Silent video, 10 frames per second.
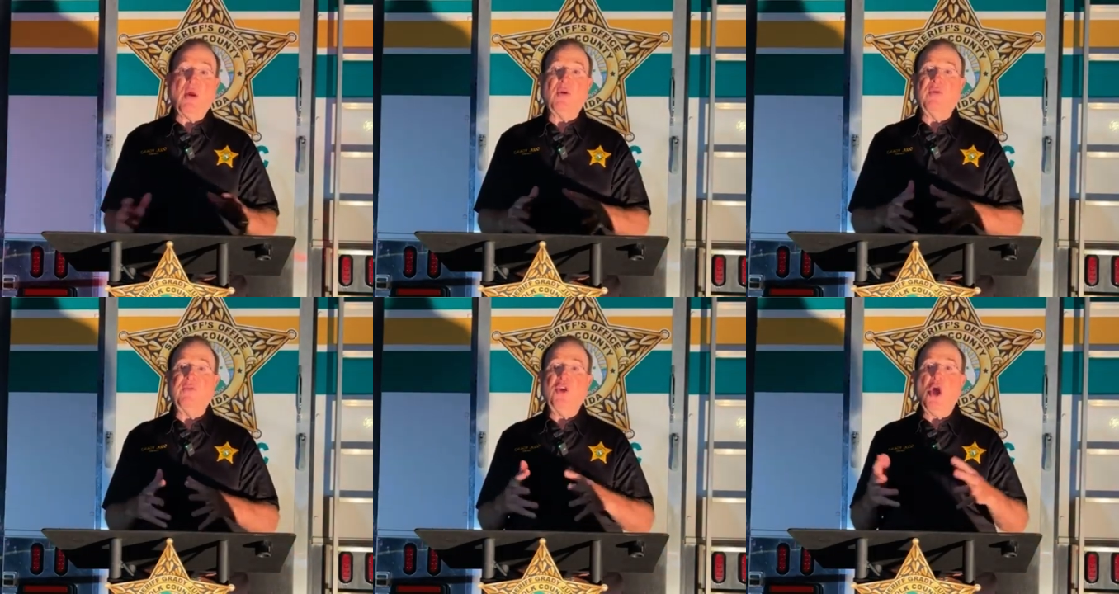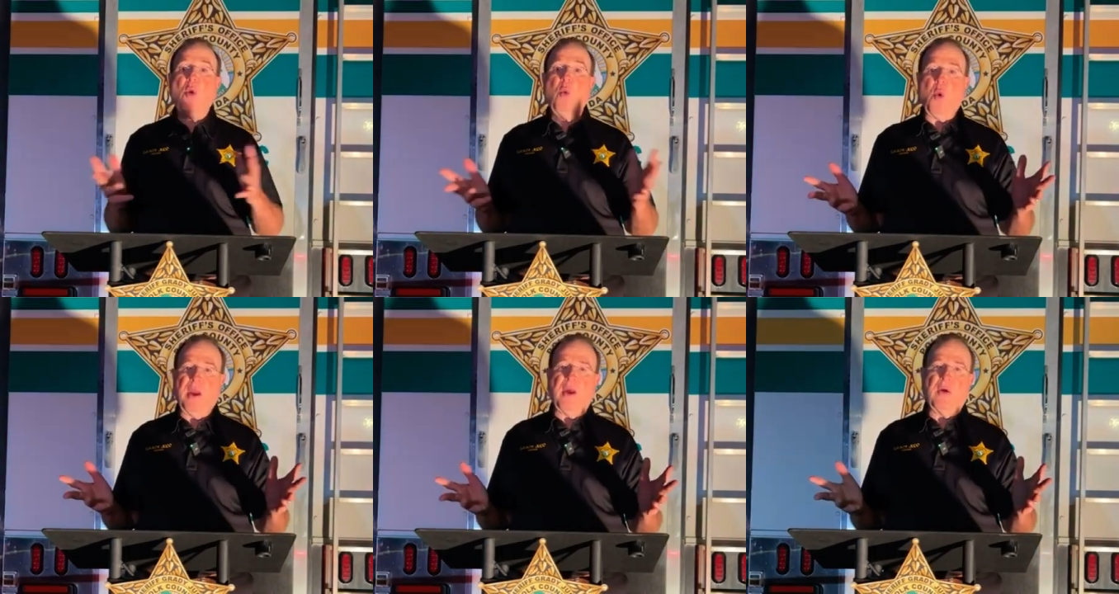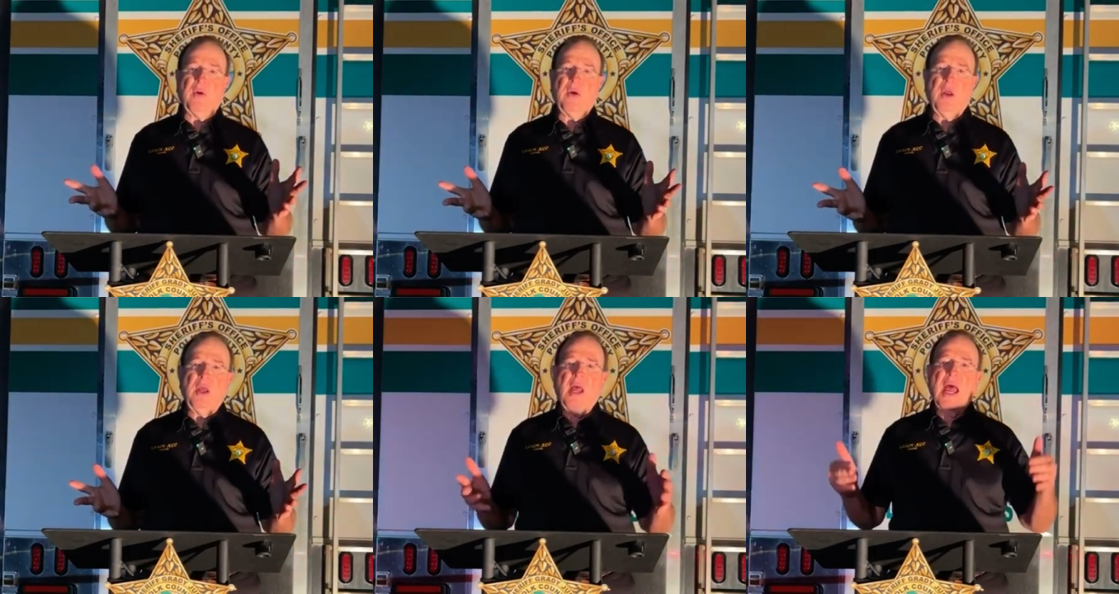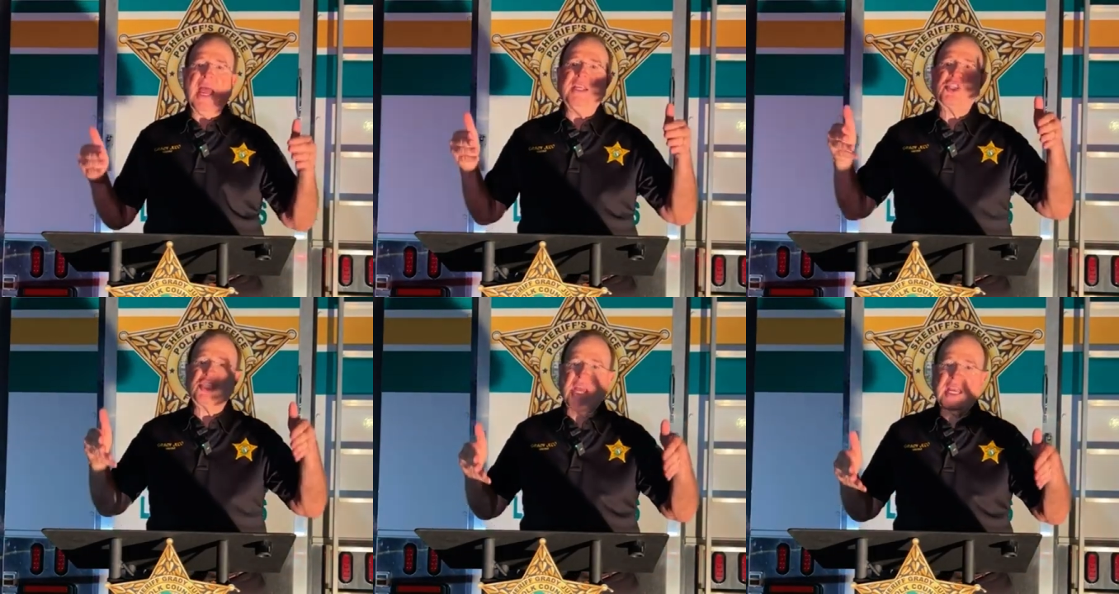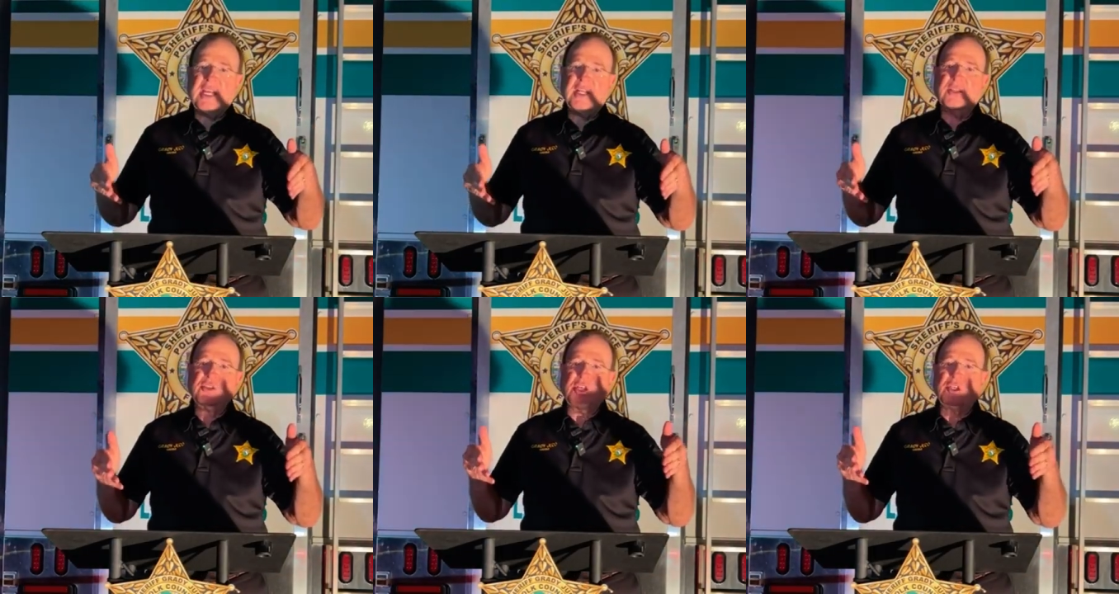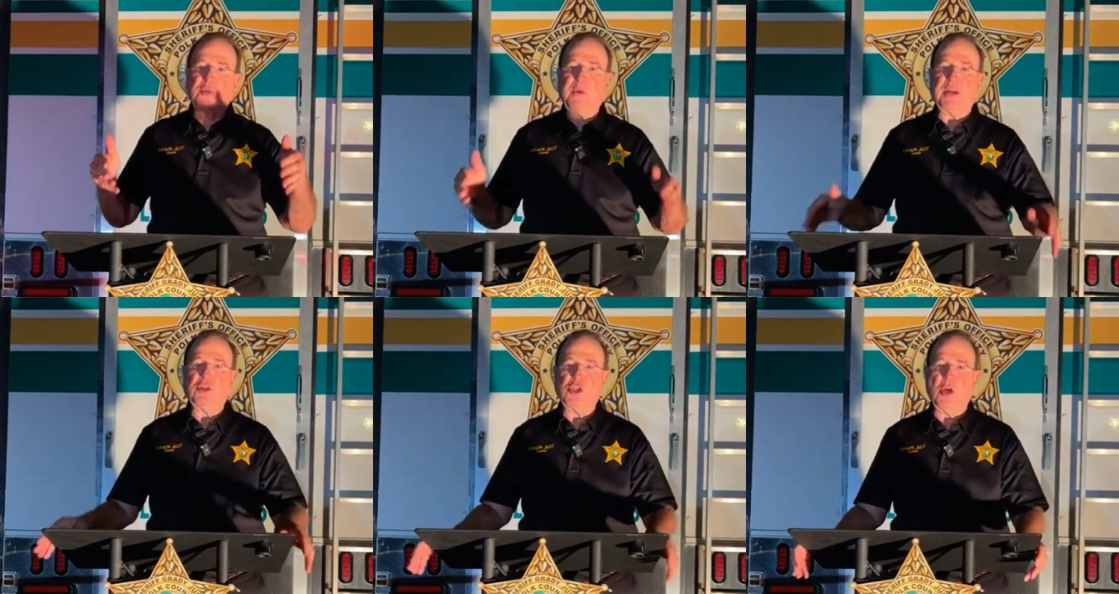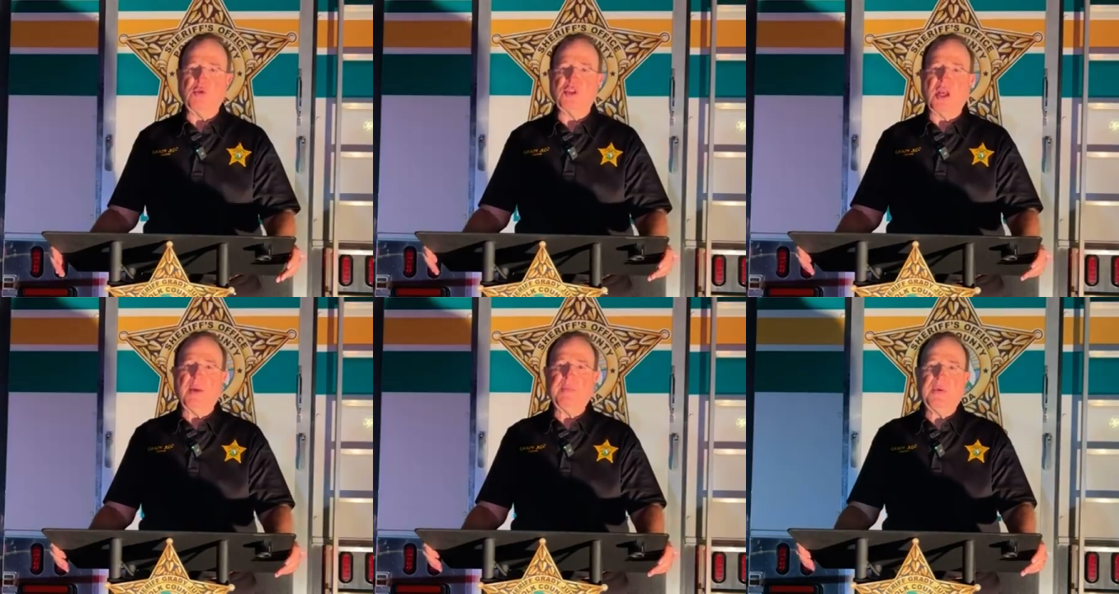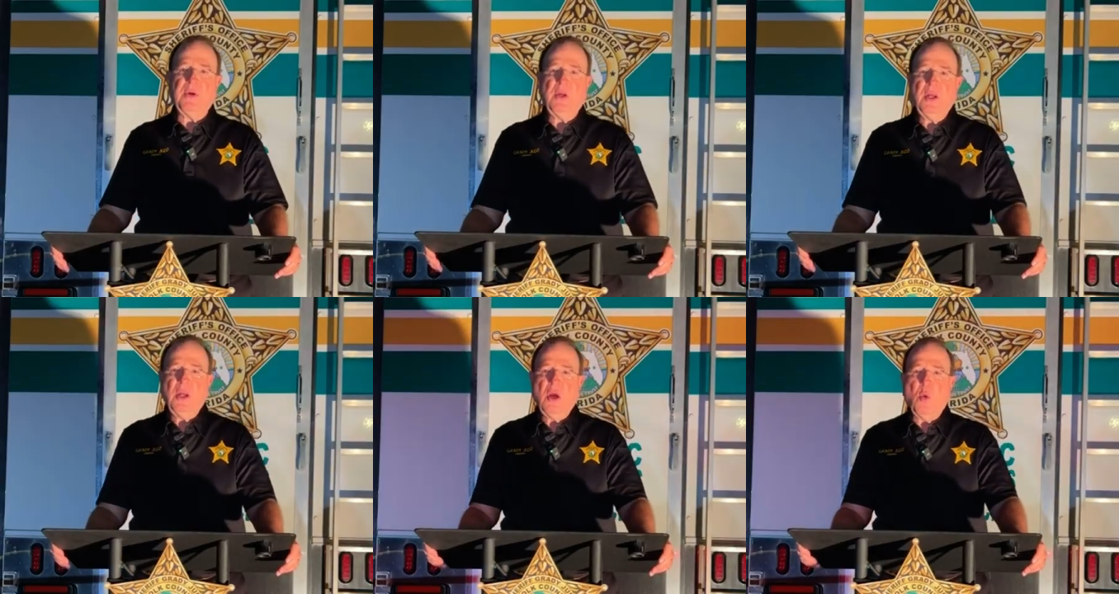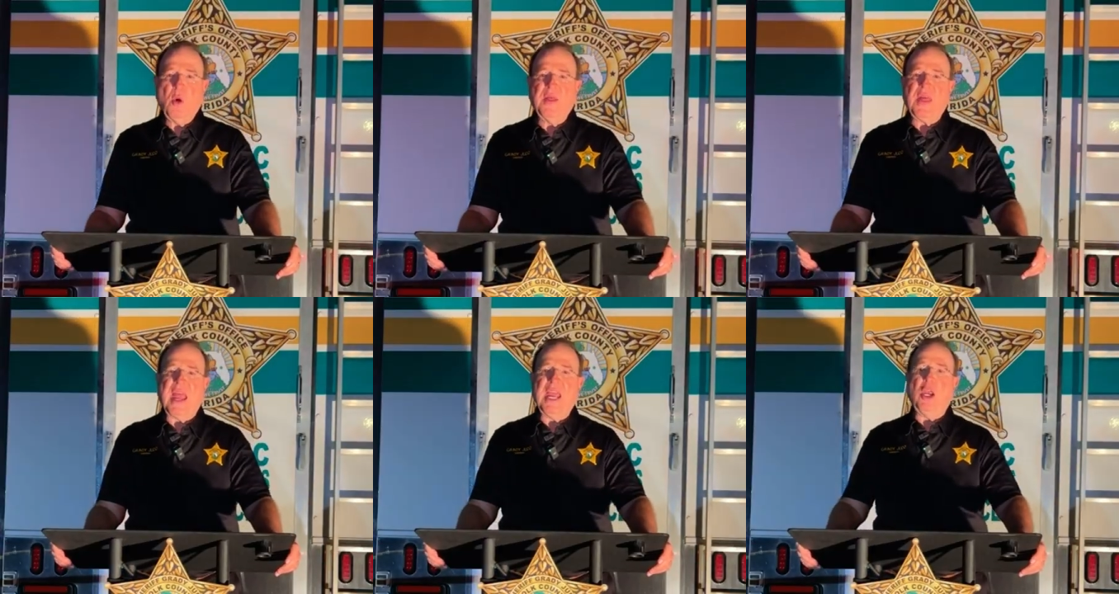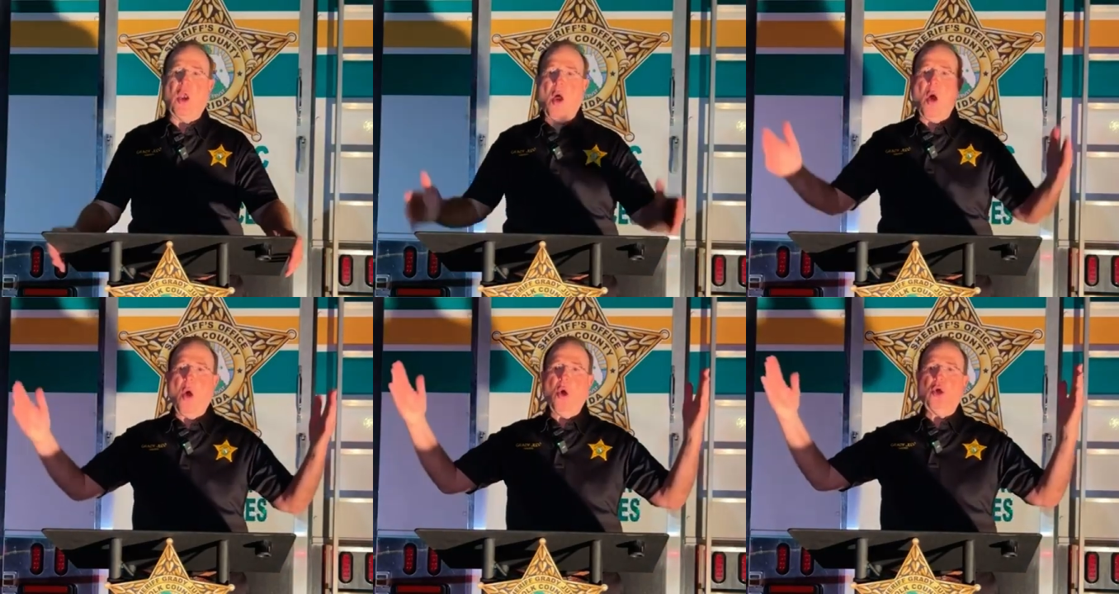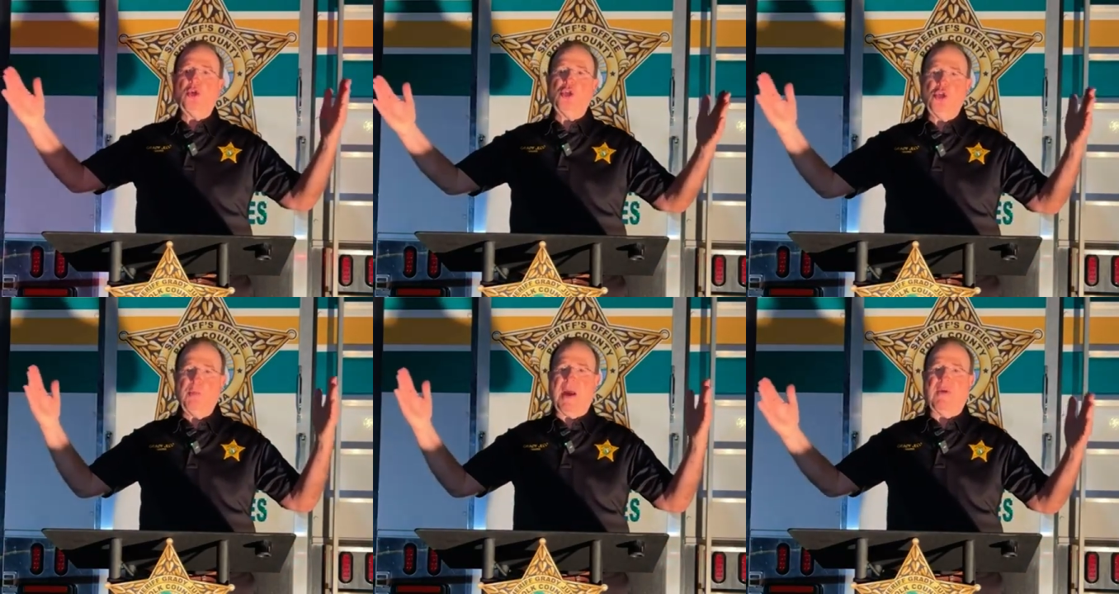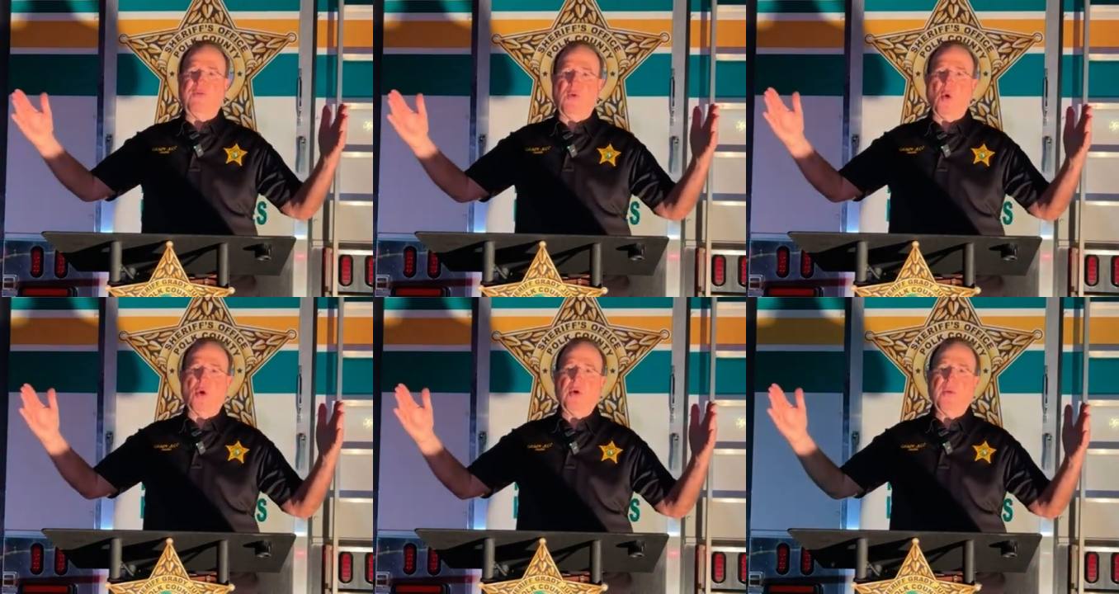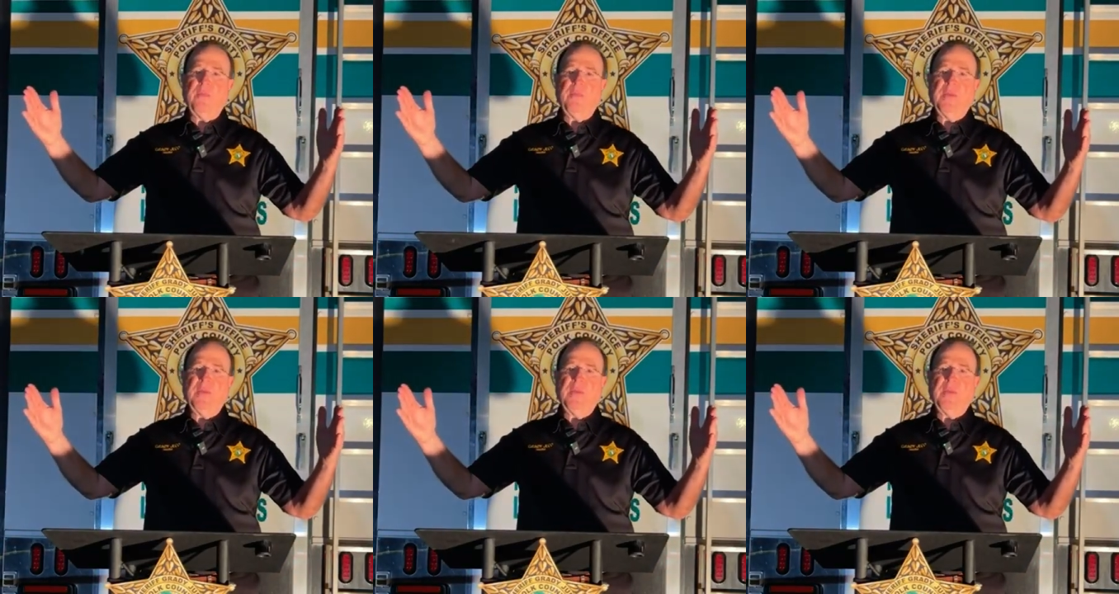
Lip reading: out of nowhere, a second suspect shows up with a long 2x4